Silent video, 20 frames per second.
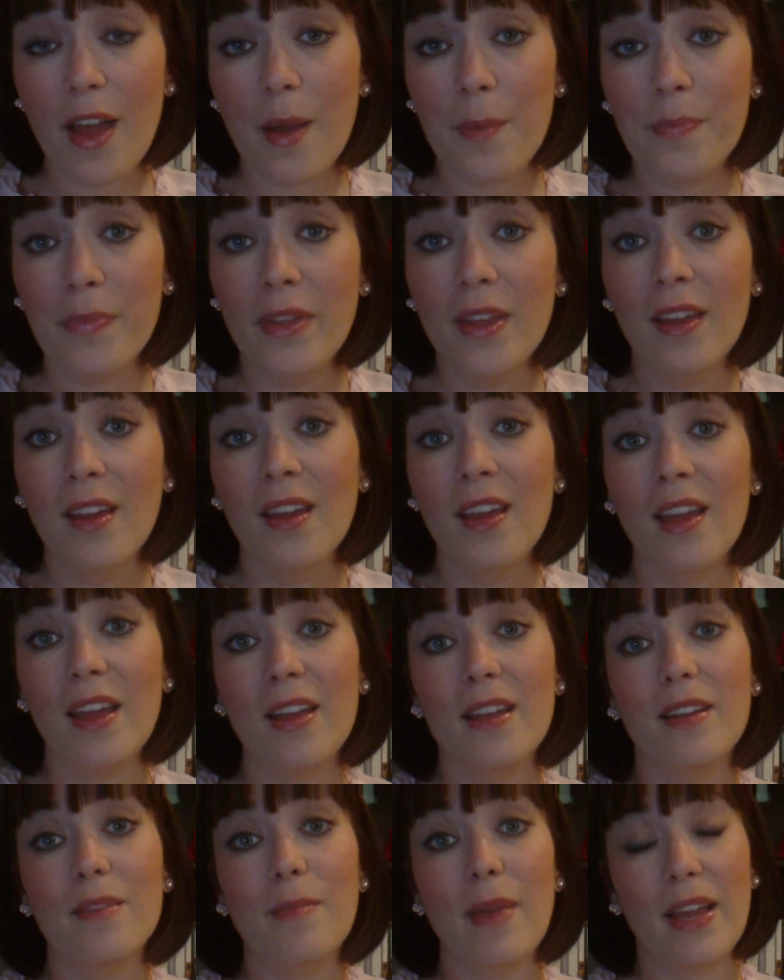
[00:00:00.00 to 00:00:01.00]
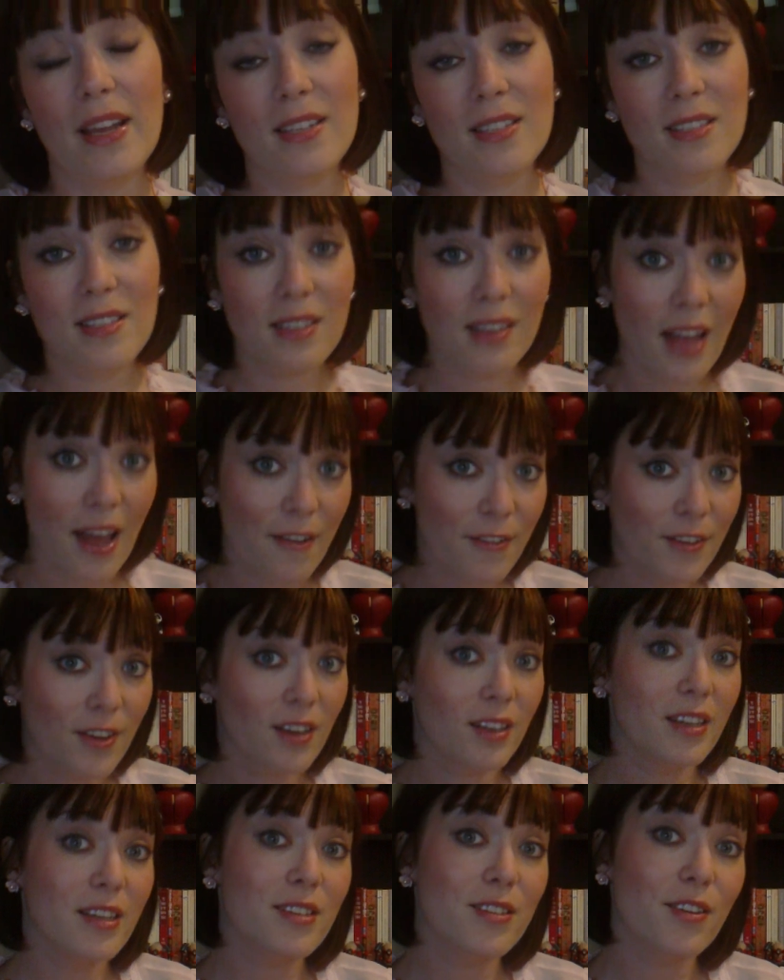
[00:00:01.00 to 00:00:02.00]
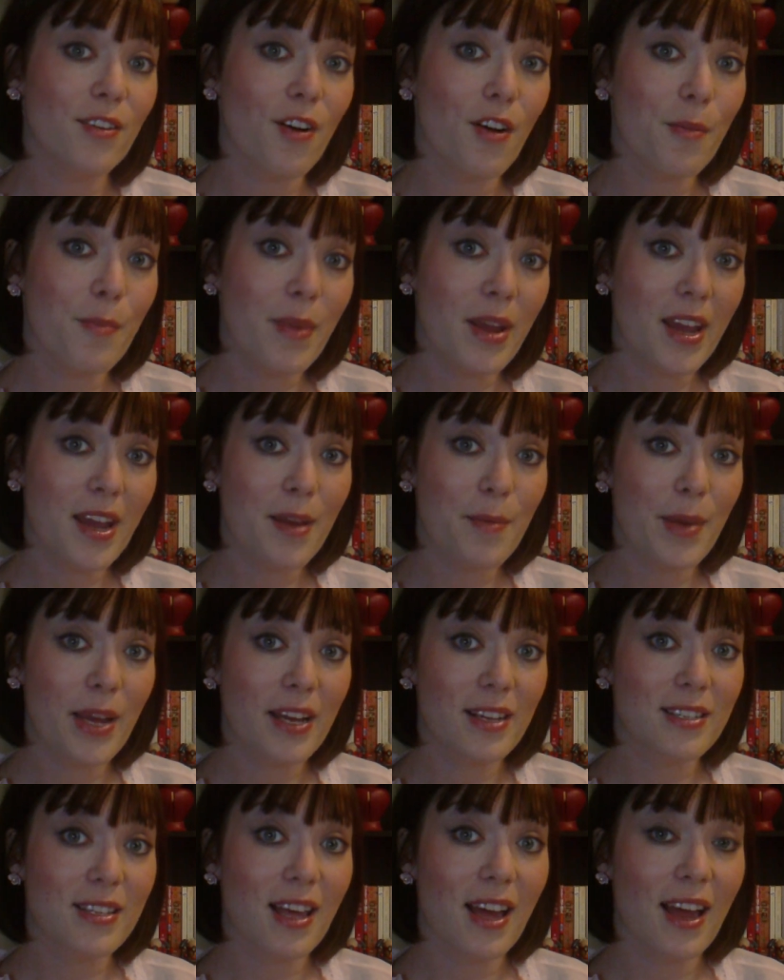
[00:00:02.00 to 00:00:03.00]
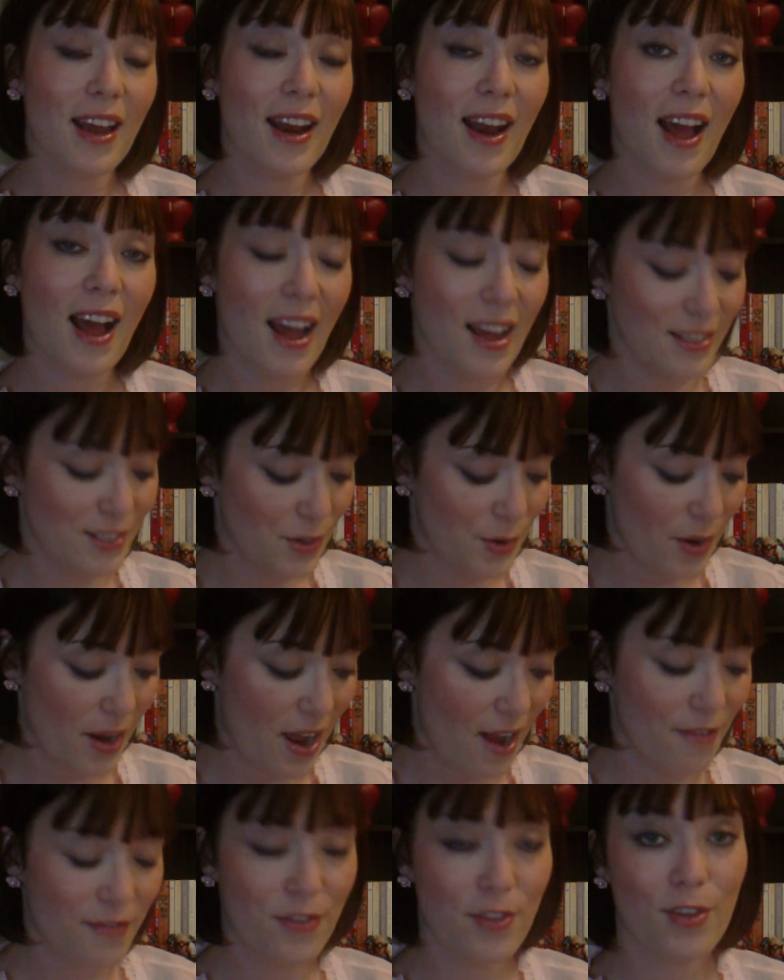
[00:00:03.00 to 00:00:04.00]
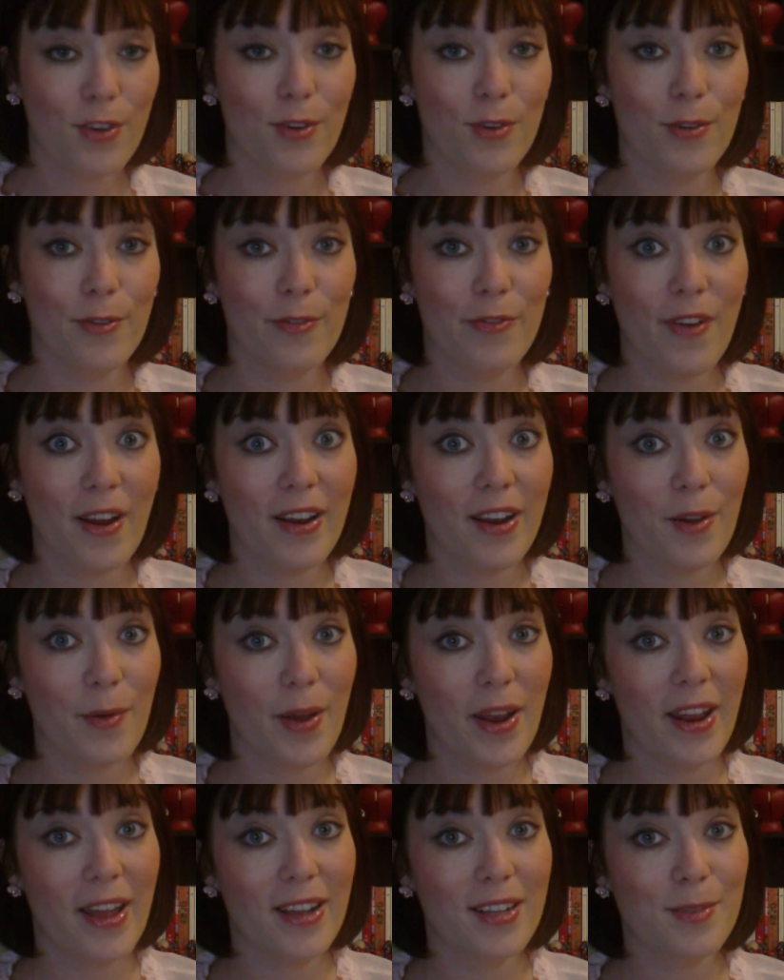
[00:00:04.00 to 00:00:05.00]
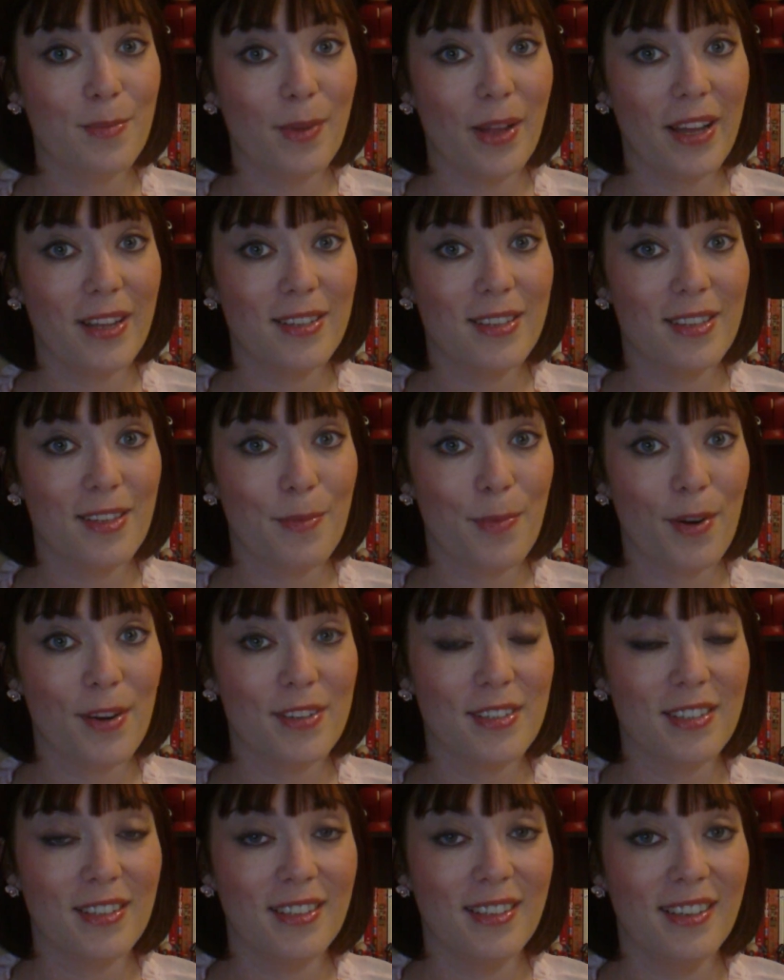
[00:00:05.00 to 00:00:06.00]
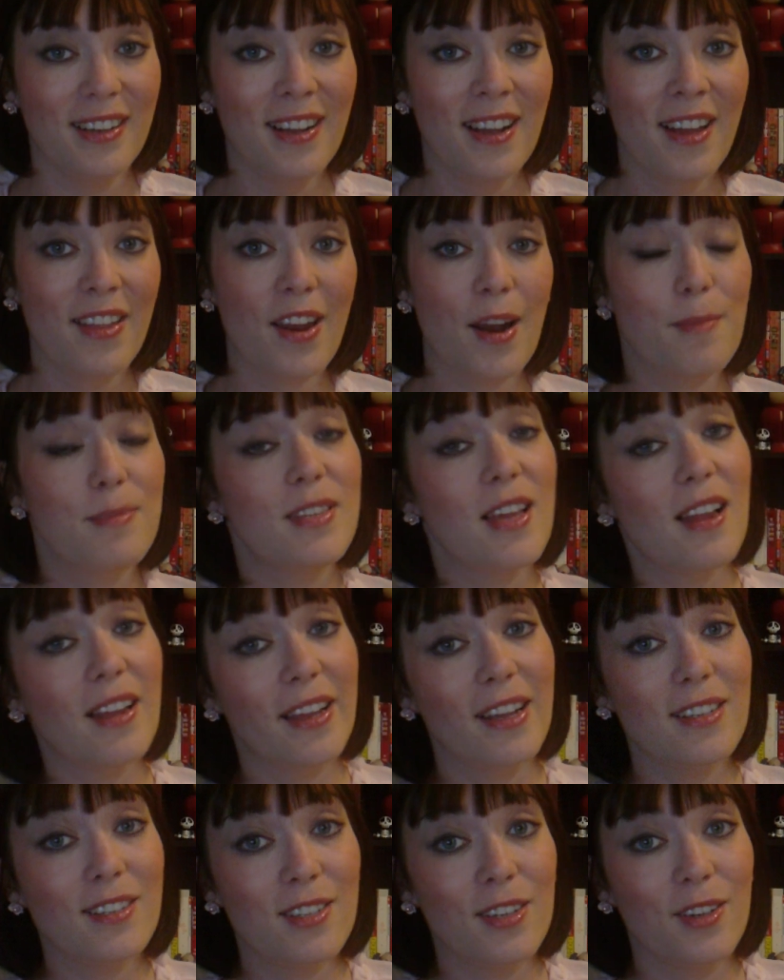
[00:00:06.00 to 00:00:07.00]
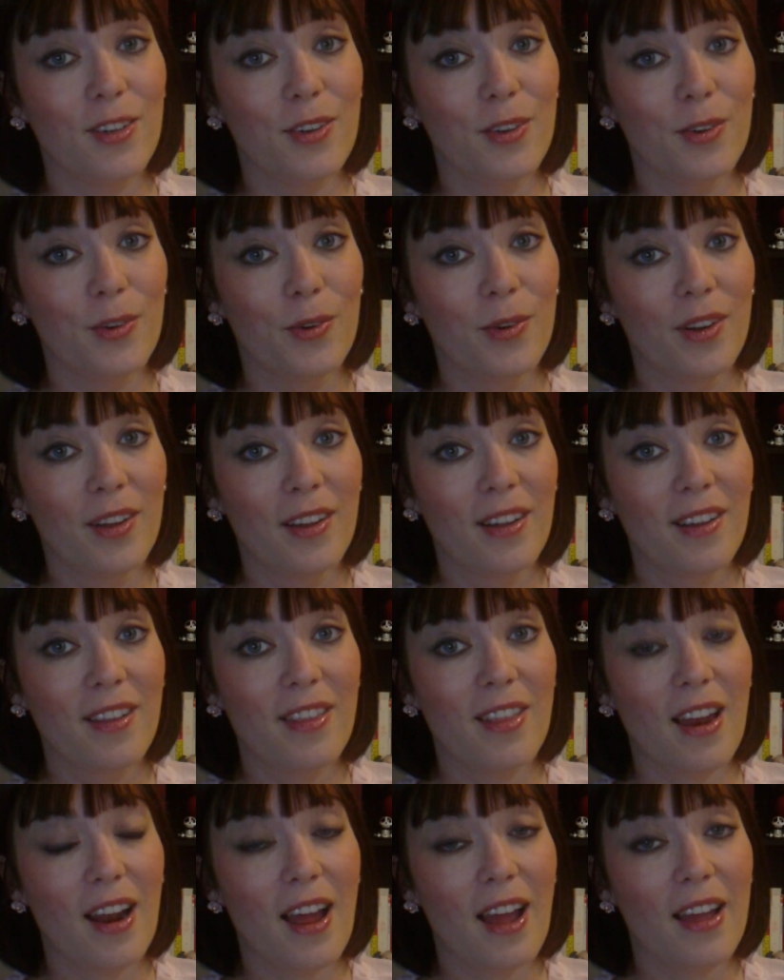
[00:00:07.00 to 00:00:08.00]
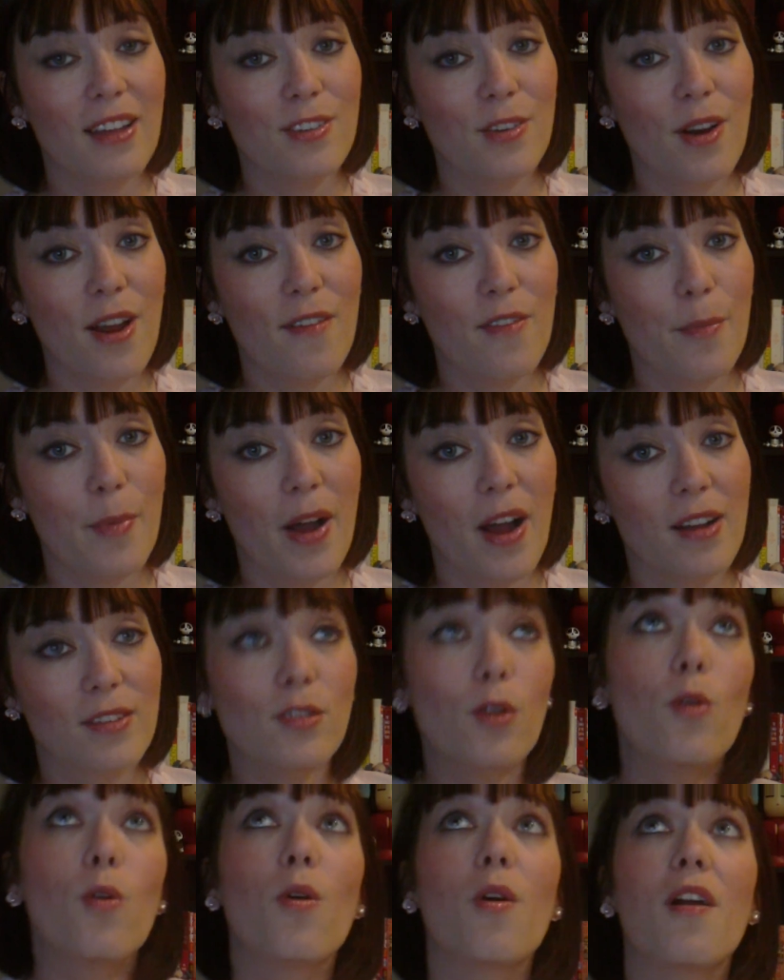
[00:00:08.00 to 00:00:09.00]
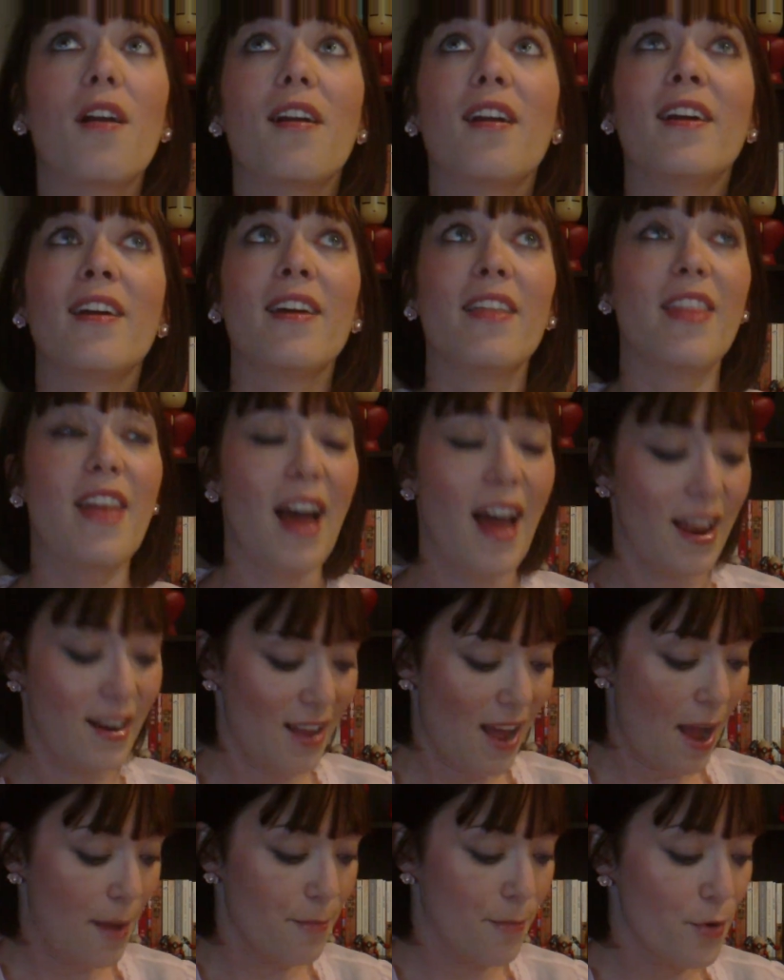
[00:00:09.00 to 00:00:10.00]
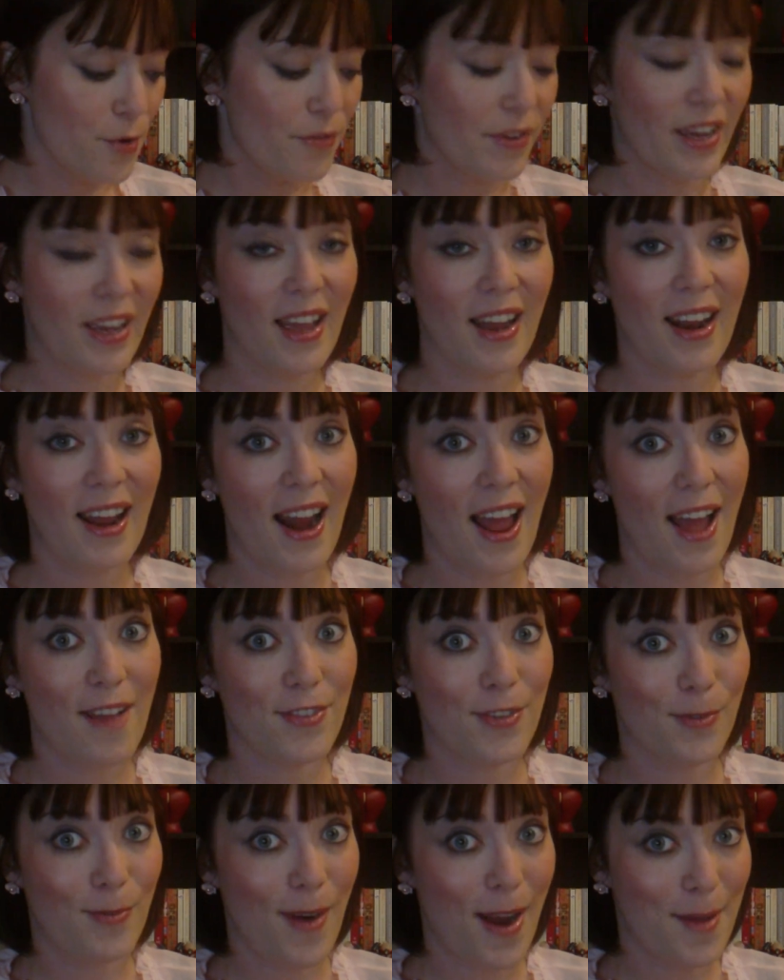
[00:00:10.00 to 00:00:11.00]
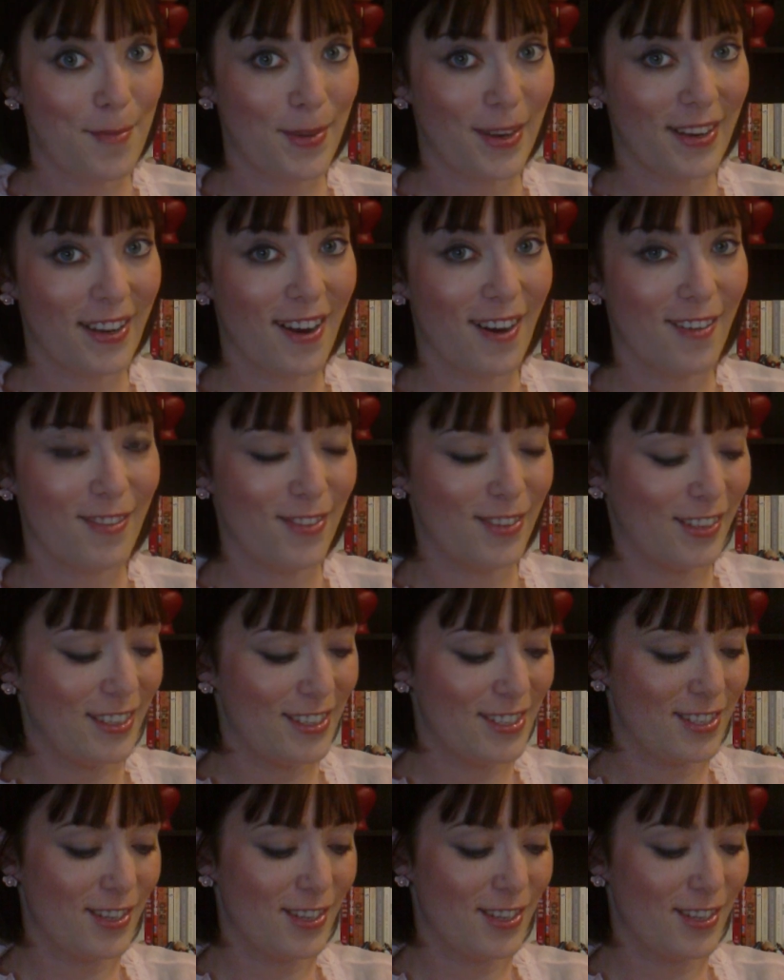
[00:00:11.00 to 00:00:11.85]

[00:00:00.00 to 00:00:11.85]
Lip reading: them, it makes life a little easier on me, because then I don't have to find a way to explain to the person that I'm selling it to that I don't have a box, or that I'm moving it and I have to wrap it carefully.